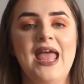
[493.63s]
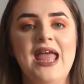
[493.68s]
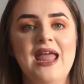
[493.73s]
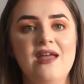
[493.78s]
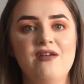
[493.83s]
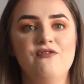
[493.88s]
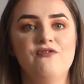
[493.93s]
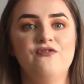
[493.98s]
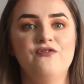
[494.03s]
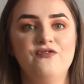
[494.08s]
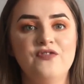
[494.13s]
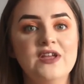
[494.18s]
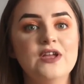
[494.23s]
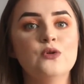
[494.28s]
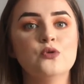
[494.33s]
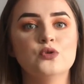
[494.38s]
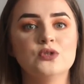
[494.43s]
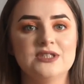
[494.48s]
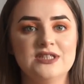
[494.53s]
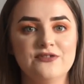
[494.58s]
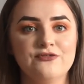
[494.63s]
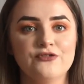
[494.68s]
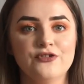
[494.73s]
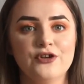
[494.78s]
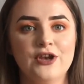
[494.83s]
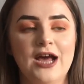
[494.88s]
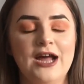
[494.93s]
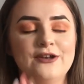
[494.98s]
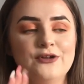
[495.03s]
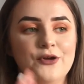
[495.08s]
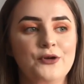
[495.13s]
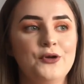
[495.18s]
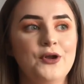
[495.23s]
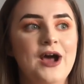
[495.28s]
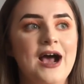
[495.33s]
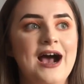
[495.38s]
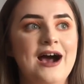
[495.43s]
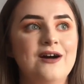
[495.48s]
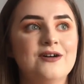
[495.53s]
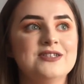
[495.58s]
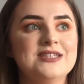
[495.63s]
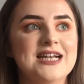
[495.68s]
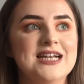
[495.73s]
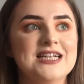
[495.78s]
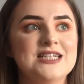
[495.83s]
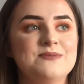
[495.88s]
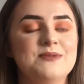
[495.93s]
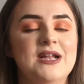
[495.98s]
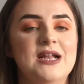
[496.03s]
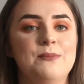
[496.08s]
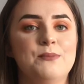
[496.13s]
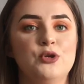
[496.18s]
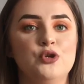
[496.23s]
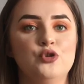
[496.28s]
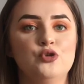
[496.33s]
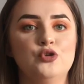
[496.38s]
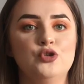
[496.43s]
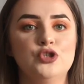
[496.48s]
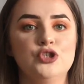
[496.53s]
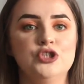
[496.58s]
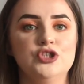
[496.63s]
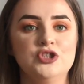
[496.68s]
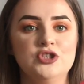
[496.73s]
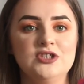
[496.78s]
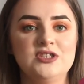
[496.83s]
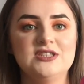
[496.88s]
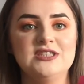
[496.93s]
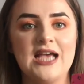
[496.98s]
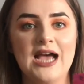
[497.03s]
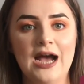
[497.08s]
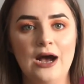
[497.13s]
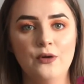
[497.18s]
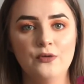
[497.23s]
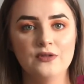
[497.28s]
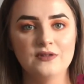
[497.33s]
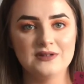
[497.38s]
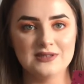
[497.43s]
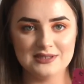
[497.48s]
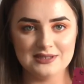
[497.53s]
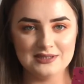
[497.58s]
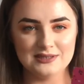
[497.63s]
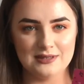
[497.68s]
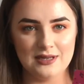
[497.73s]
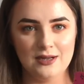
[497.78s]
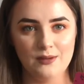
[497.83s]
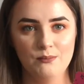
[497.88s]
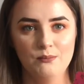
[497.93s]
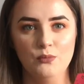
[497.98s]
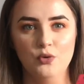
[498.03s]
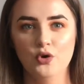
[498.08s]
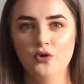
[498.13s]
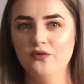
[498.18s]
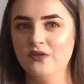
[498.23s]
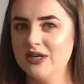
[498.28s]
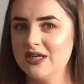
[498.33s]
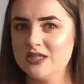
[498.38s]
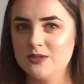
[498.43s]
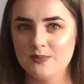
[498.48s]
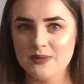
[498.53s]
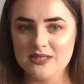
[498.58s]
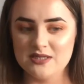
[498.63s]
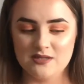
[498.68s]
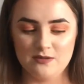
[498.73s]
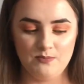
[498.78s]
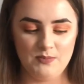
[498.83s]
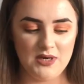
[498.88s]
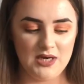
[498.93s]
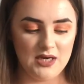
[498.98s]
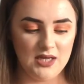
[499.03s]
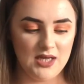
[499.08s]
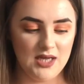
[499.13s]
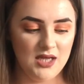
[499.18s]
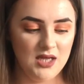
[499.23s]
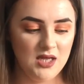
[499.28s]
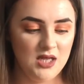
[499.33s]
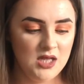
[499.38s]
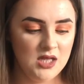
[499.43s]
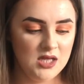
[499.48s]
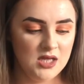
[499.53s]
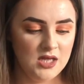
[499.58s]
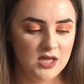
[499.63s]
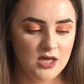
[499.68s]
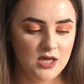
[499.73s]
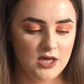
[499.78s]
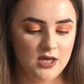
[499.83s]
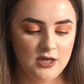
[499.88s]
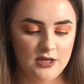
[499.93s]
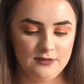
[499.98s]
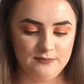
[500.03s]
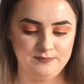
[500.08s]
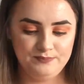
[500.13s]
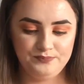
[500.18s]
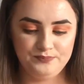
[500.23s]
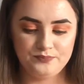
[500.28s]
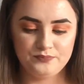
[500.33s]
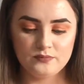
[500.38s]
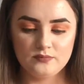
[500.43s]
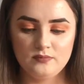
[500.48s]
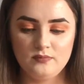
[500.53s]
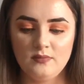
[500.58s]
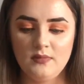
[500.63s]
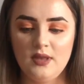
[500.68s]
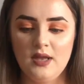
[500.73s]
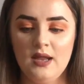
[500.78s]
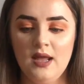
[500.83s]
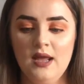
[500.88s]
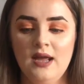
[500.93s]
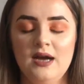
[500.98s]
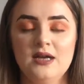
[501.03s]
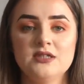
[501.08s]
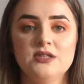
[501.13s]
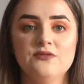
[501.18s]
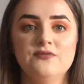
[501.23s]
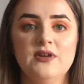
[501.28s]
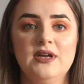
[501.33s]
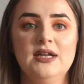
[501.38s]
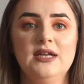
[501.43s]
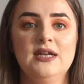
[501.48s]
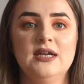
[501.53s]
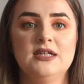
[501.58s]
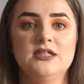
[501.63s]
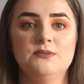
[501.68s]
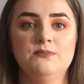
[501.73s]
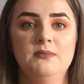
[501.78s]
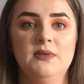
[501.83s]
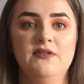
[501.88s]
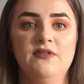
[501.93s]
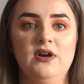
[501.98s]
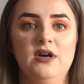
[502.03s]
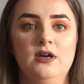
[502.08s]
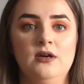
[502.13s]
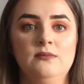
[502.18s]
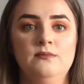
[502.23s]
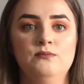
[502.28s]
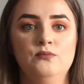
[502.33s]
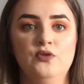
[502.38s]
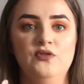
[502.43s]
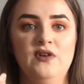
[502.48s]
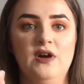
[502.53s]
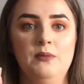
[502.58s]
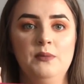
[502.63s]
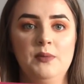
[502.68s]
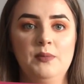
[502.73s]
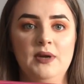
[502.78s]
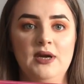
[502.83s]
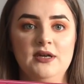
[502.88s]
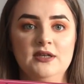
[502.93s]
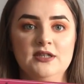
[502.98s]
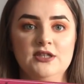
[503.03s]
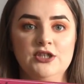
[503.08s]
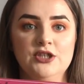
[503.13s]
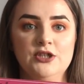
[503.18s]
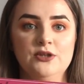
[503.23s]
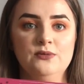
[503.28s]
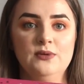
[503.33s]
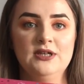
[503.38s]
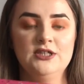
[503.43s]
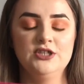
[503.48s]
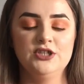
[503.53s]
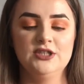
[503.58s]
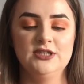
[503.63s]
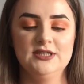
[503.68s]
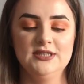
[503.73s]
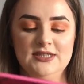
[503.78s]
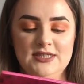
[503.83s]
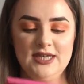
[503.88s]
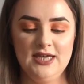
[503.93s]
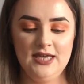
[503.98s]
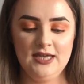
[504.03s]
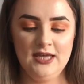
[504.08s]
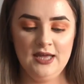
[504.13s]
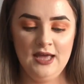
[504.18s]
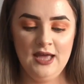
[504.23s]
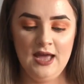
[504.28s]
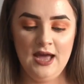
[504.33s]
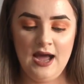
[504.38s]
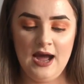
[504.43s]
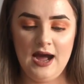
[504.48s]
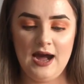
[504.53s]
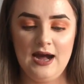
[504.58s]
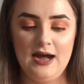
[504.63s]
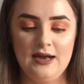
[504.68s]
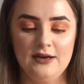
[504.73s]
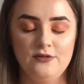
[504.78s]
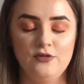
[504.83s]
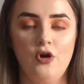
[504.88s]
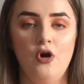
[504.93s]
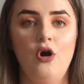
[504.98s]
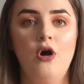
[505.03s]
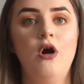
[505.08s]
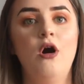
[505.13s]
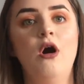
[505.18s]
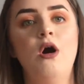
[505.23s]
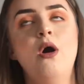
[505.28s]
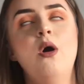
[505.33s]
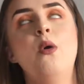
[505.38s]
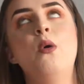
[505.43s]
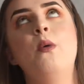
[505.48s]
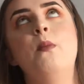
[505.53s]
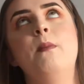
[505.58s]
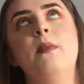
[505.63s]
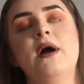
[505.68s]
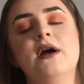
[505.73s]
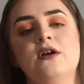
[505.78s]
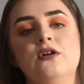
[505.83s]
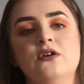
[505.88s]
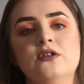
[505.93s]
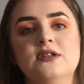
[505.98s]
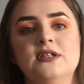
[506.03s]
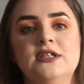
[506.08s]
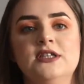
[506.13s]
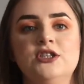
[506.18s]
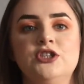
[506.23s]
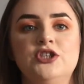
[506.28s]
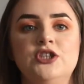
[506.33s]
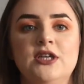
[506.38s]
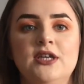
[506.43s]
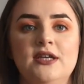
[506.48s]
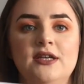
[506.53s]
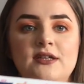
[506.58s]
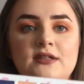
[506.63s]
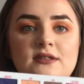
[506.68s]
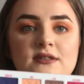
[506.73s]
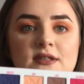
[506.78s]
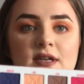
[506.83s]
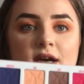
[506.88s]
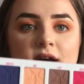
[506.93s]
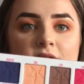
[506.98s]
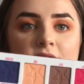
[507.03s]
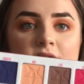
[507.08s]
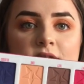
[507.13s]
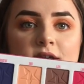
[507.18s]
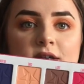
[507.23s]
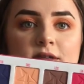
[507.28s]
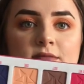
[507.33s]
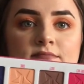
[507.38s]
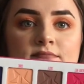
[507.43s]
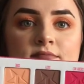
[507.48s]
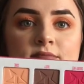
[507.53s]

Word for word: it feels different. I don't know how to explain it, but you could tell that this is like more of an expensive palette um, it has a really nice mirror without me blinding you, as you can see. And oh my god, these shades, like,